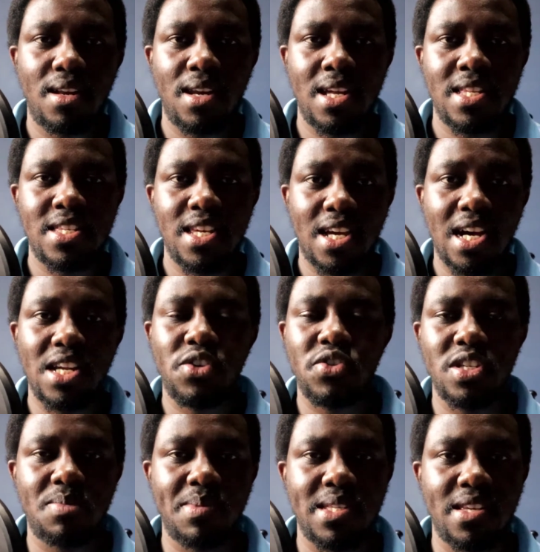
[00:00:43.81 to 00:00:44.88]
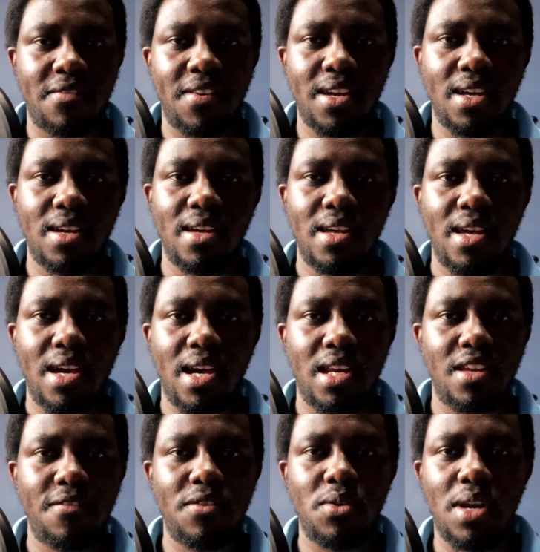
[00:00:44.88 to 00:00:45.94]
let's say country specific, and
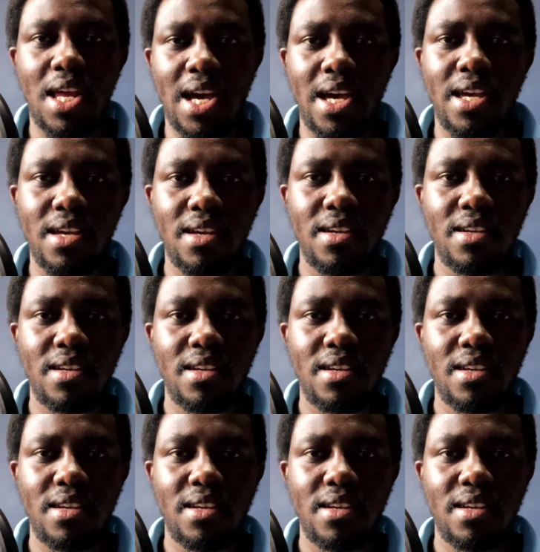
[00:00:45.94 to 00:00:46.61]
if you lie,